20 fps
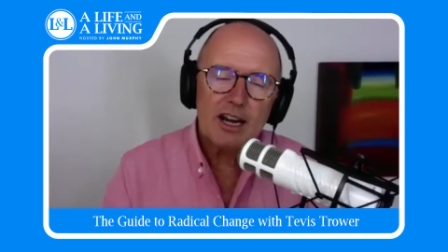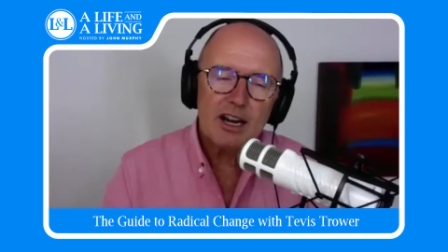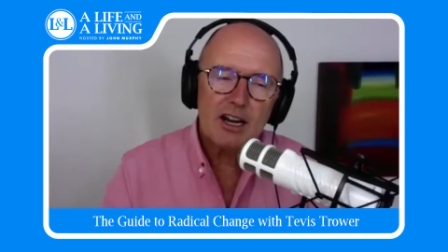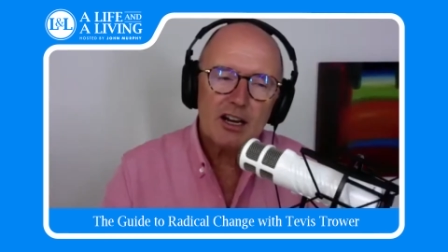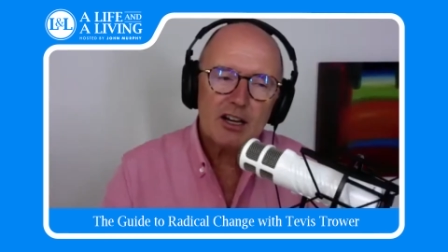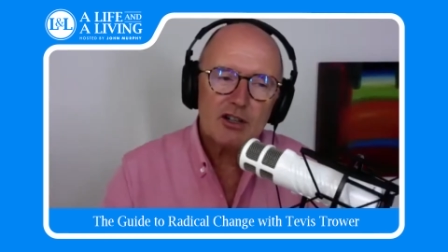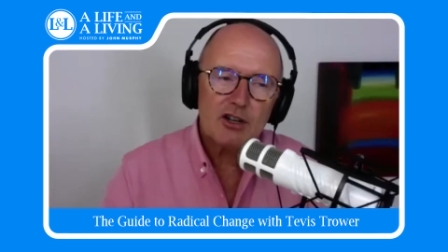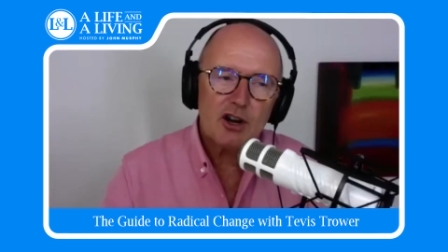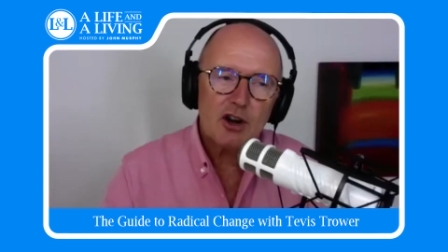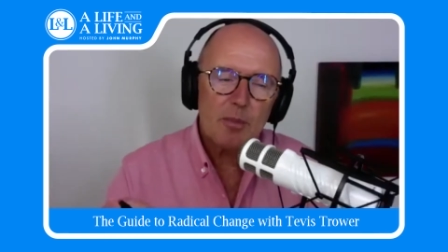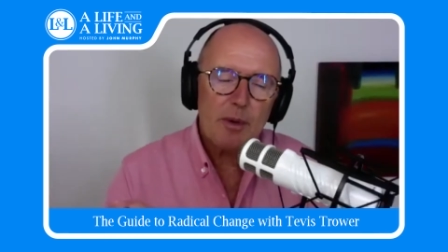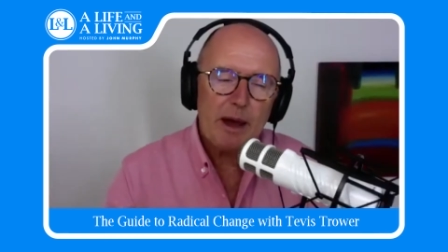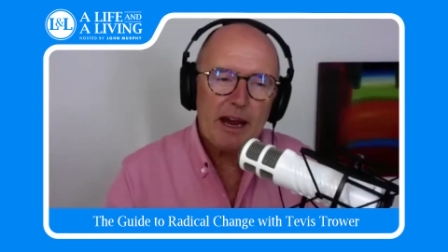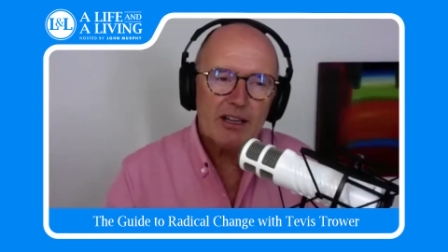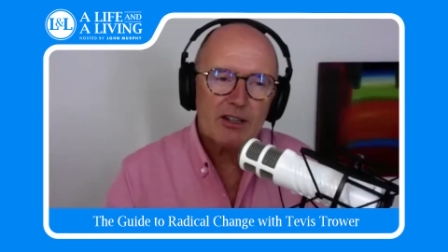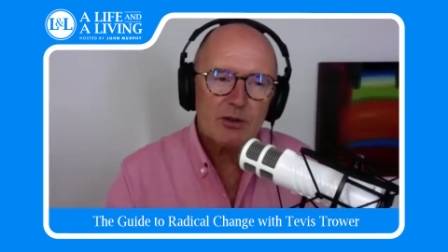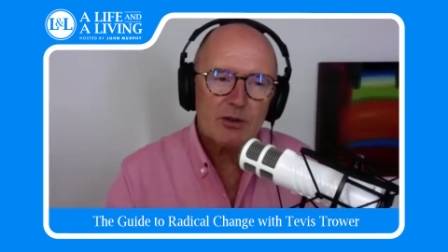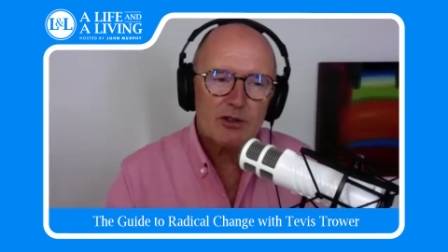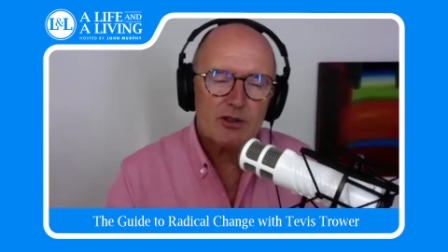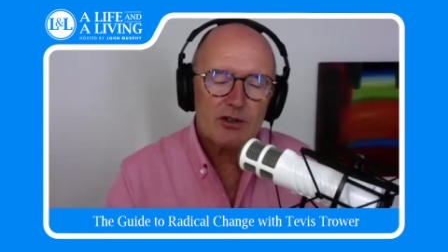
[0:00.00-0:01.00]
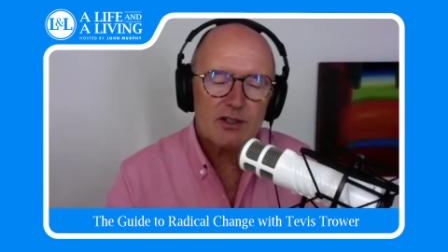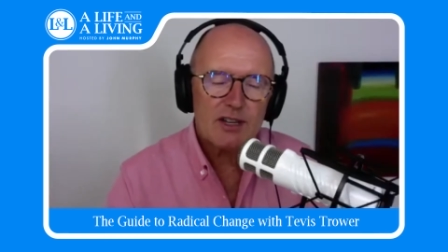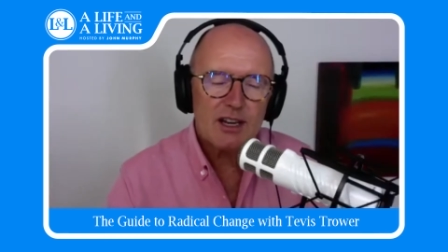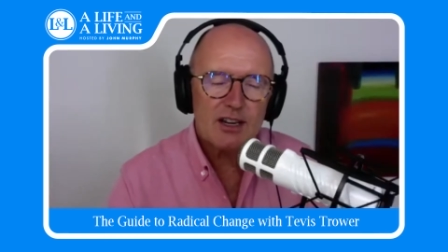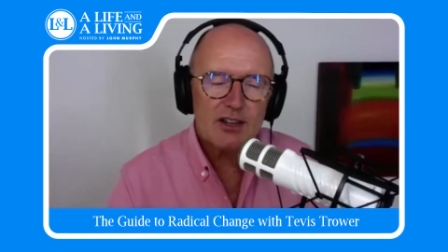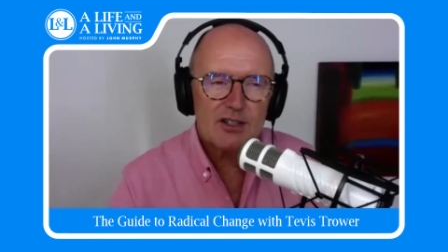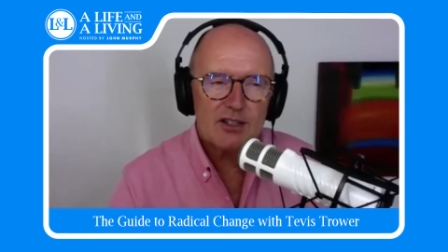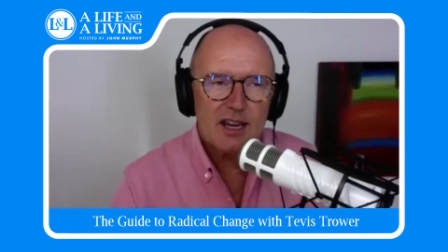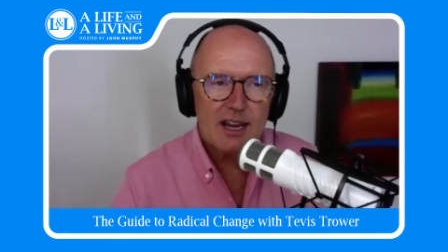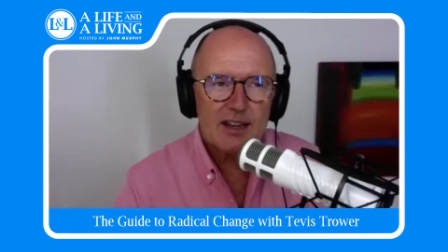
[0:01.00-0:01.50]
I go back to what you're saying,
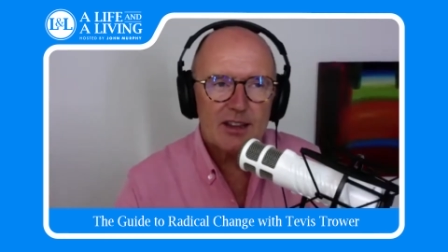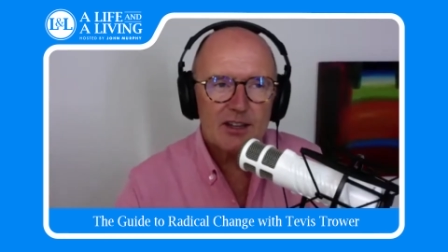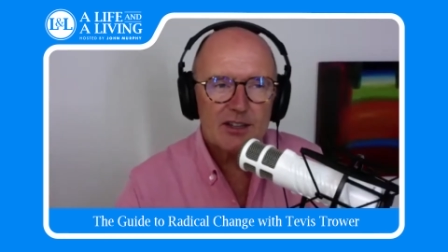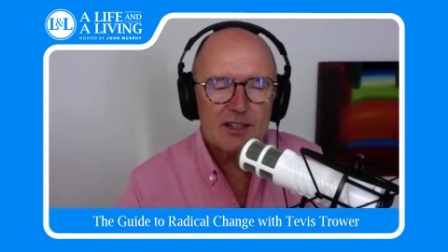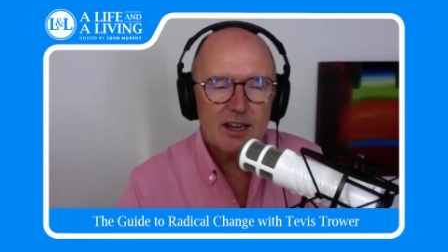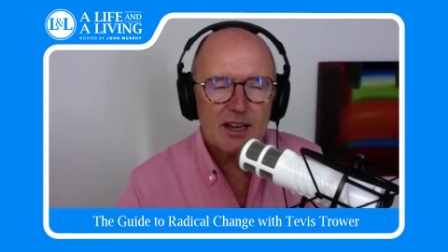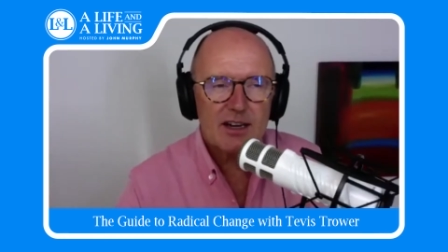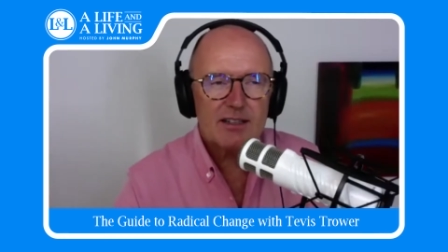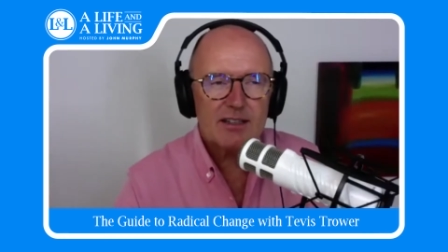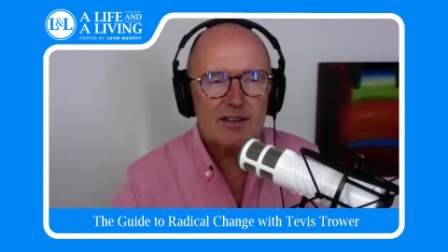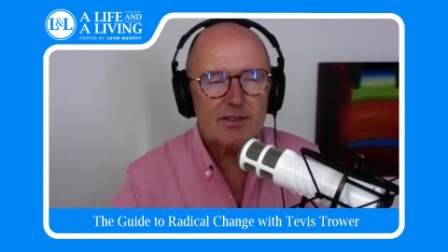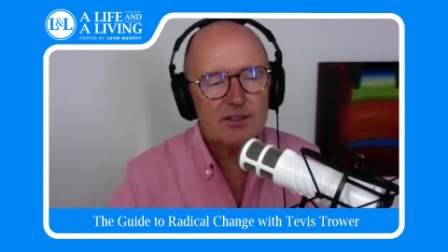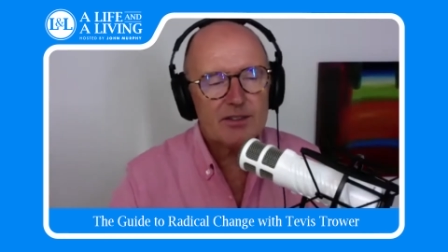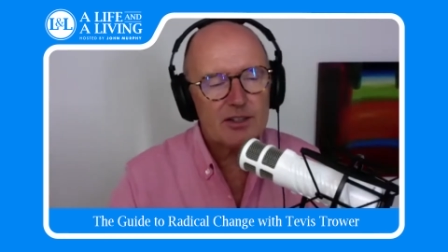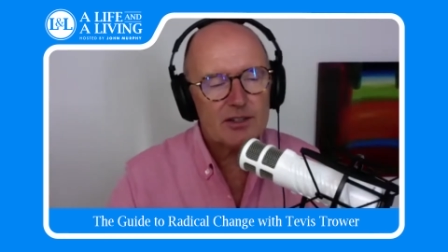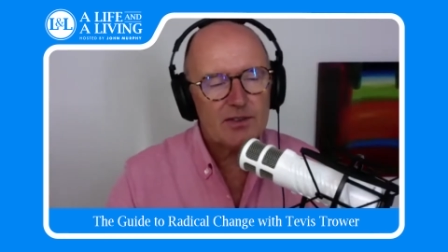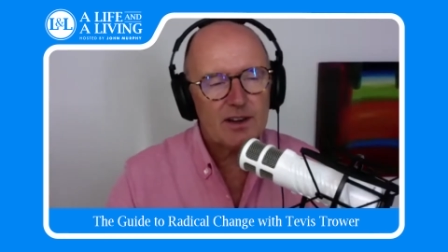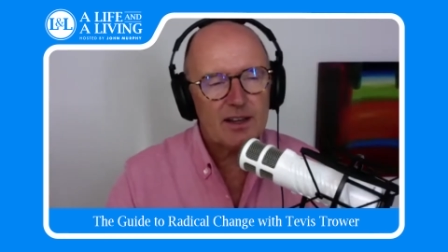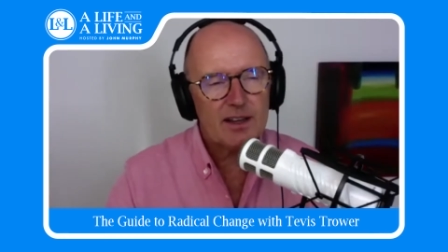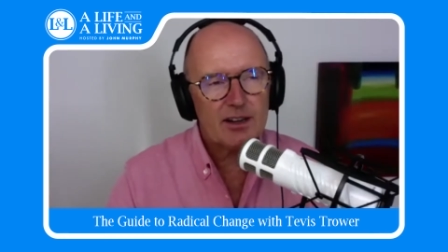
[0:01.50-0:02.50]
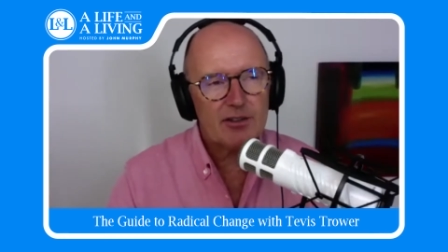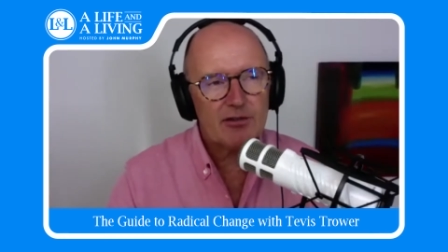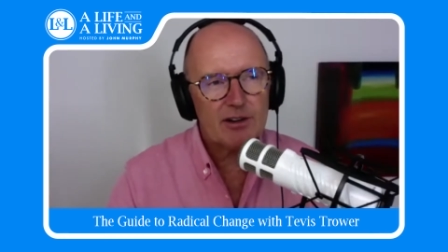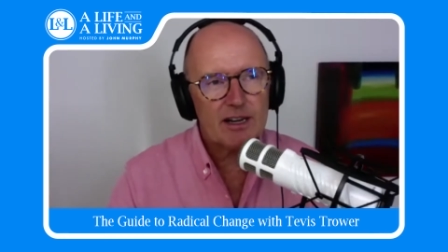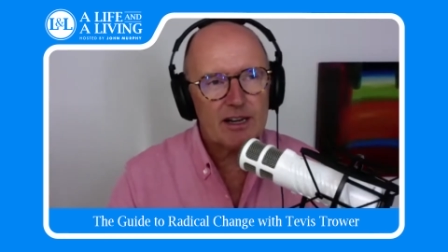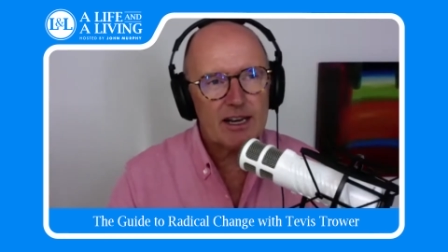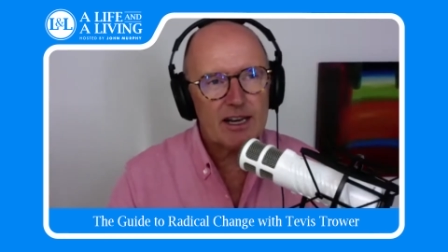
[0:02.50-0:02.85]
this, because I just find that really